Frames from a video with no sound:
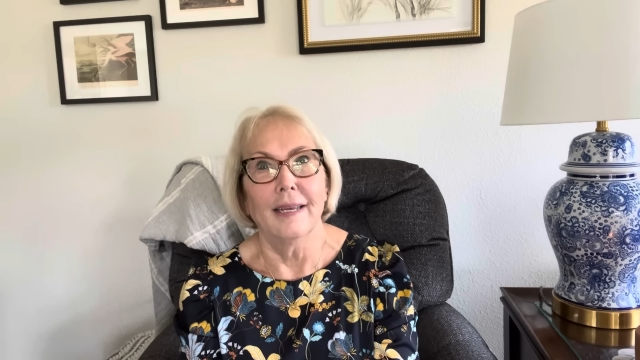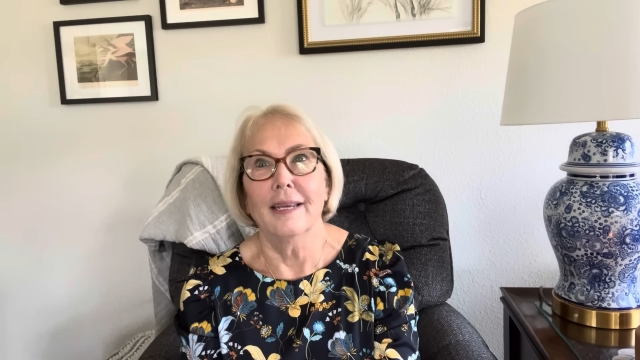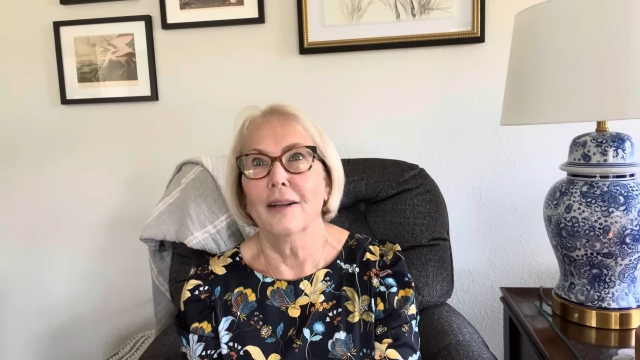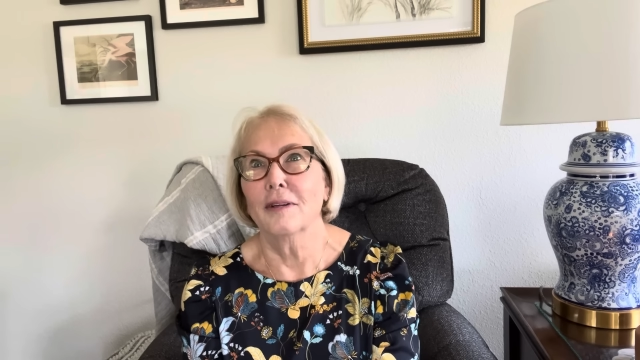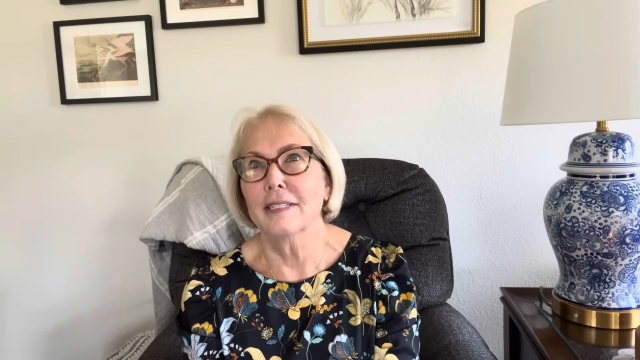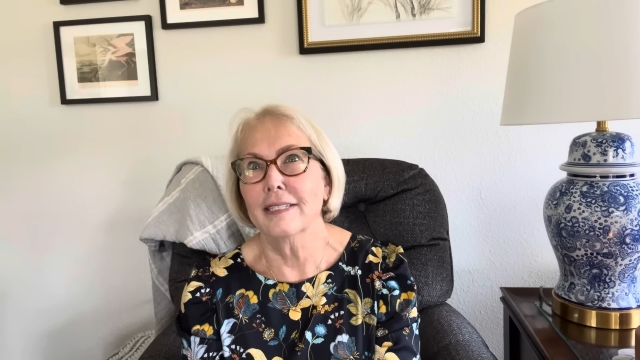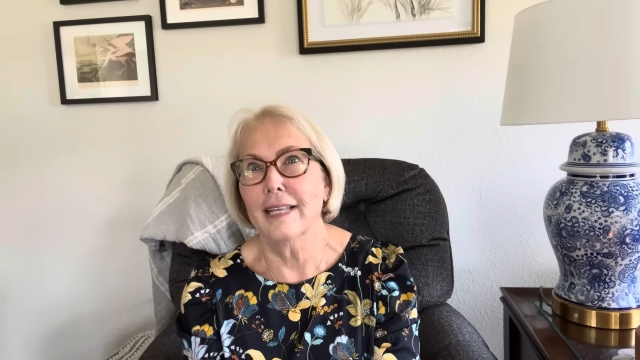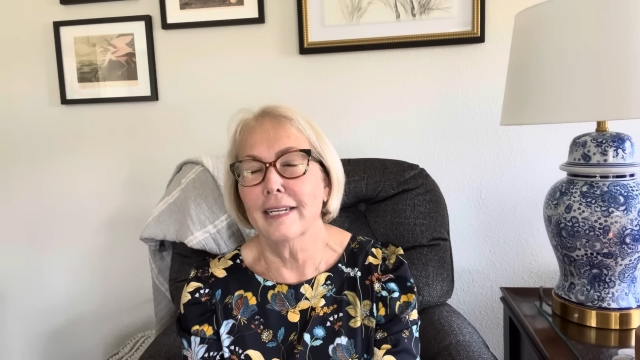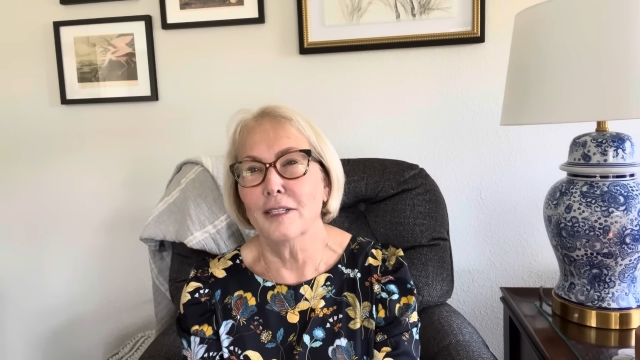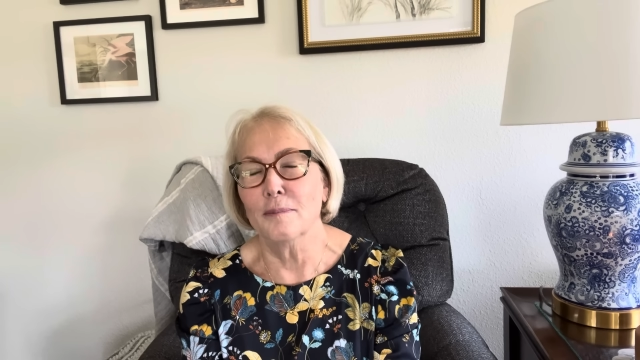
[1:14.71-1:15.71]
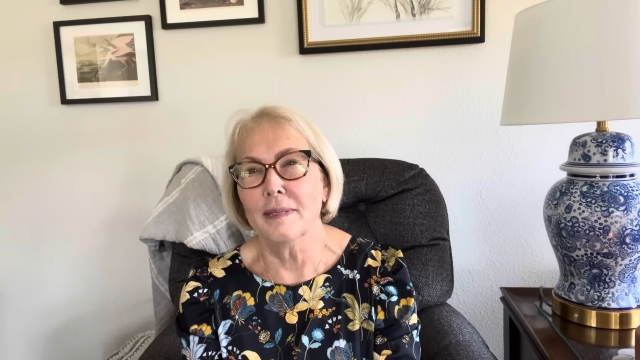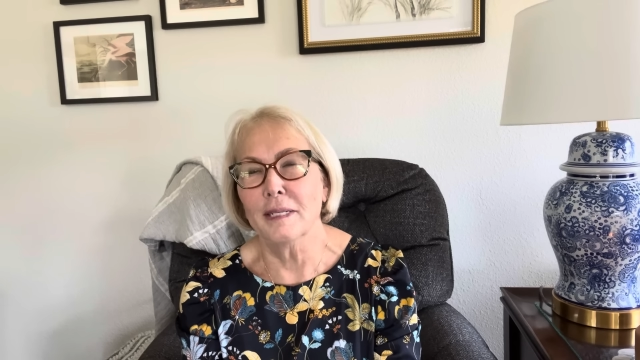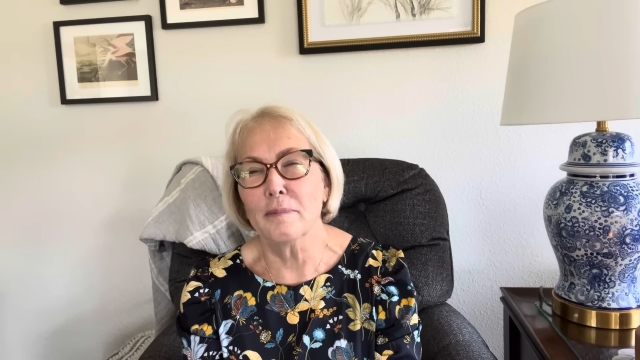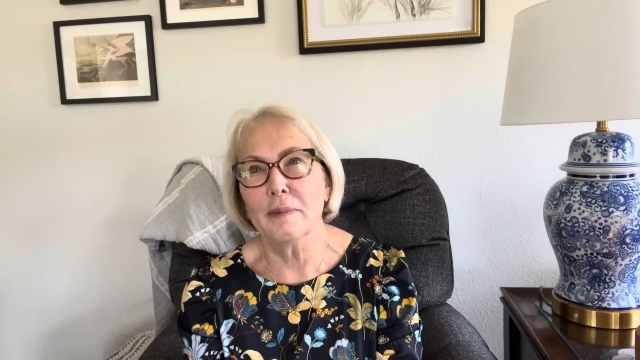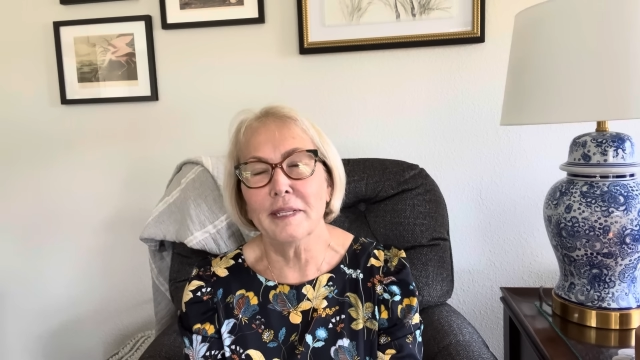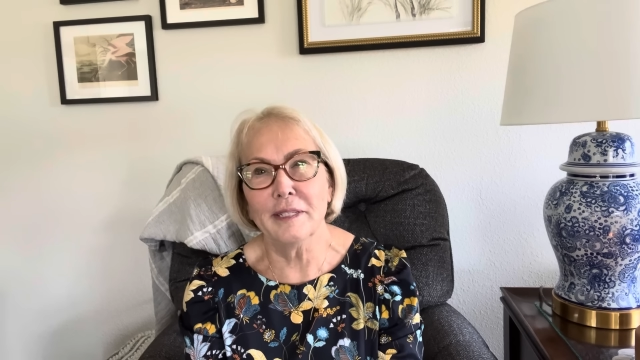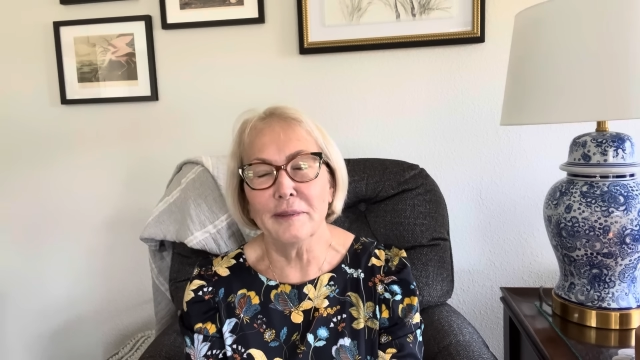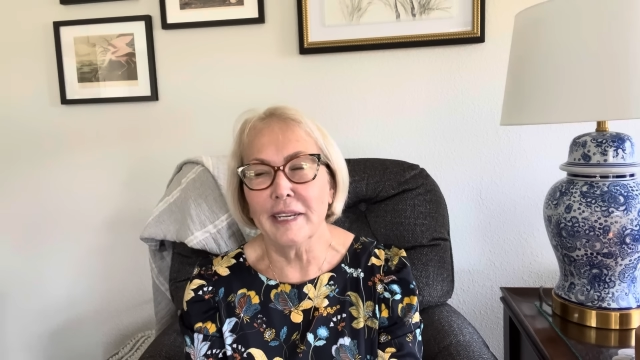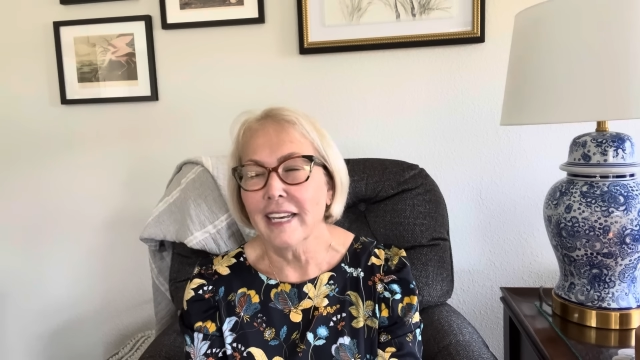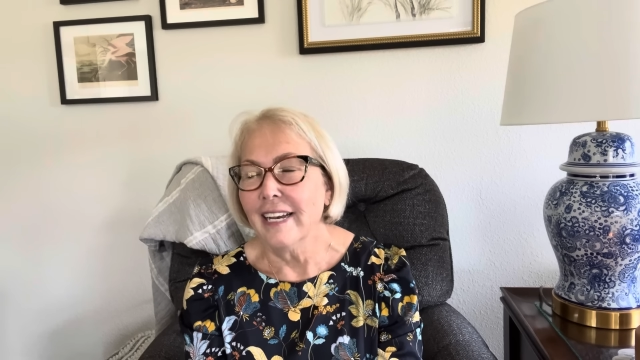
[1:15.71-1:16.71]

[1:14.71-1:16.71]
and I'll get to that in a minute. But anyway,